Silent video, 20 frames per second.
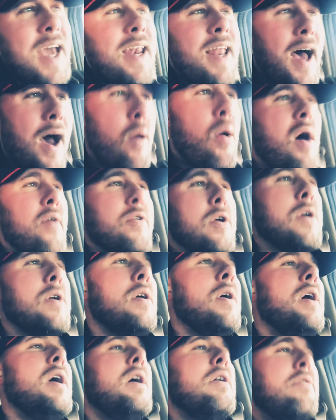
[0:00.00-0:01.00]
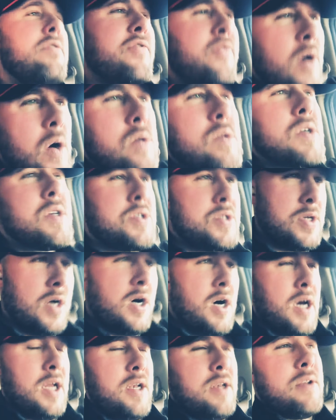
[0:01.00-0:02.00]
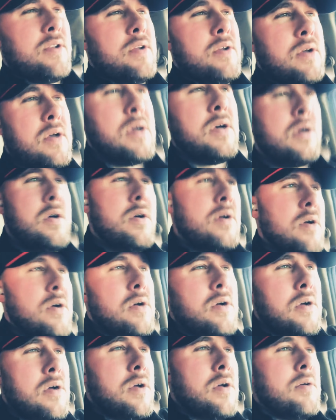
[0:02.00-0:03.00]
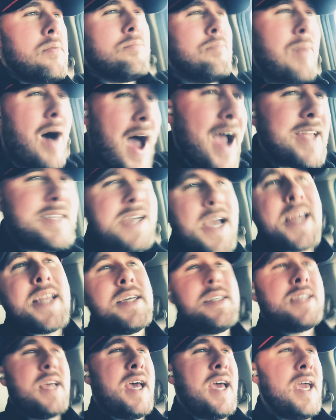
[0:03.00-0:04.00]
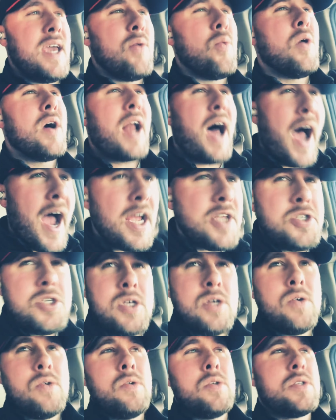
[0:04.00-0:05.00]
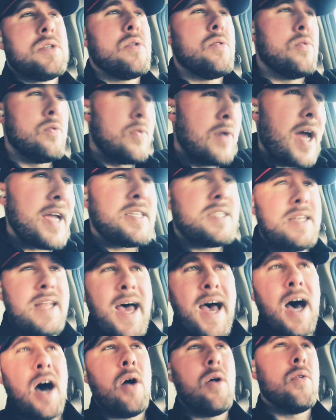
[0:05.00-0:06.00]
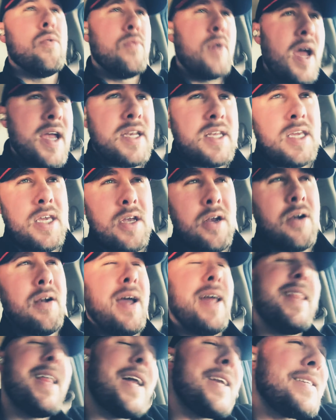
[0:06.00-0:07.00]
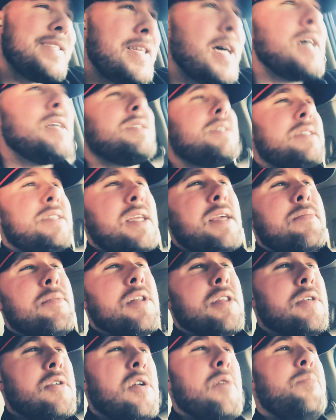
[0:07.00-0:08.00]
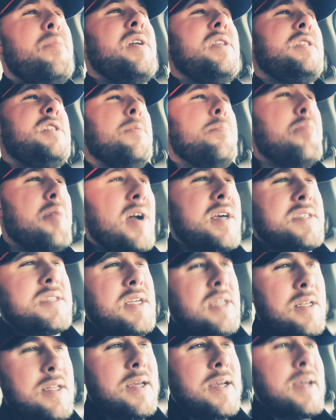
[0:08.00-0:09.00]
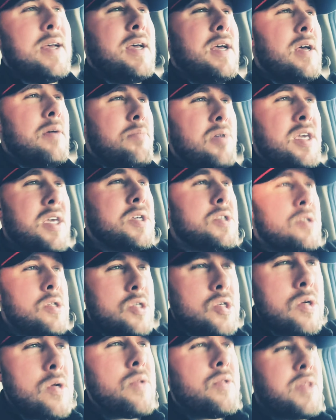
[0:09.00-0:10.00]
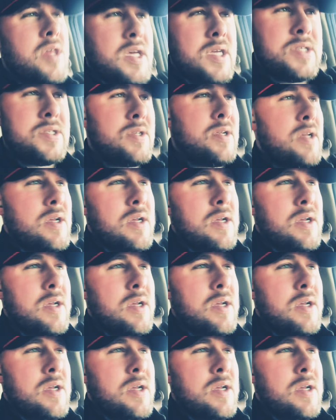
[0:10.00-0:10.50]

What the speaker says: however, focus on my day-to-day, what I choose right now, right here. And that does seem a little bit depressing, because the truth is,